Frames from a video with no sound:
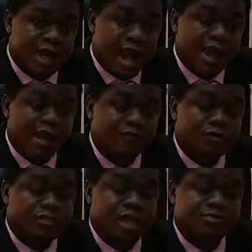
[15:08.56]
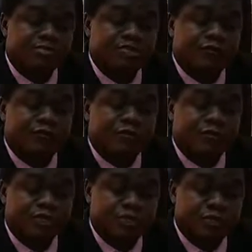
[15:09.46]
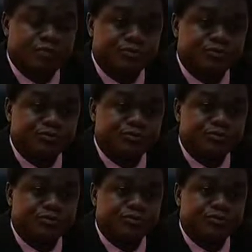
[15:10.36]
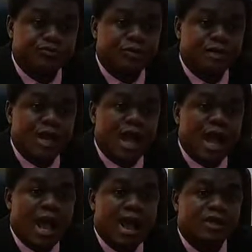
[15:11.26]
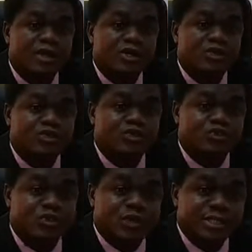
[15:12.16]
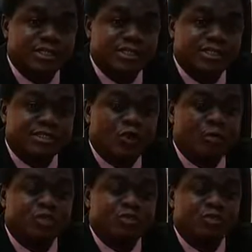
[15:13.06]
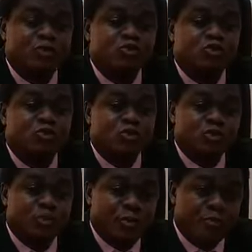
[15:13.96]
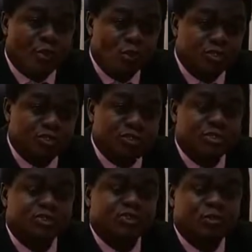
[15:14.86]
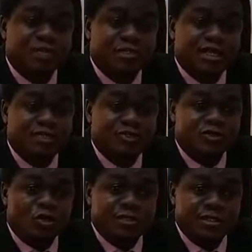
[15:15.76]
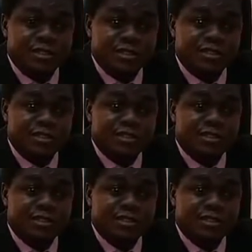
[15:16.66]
gathered first-hand piece of information, and journalists, community people also wrote reports, submitted it to the committee.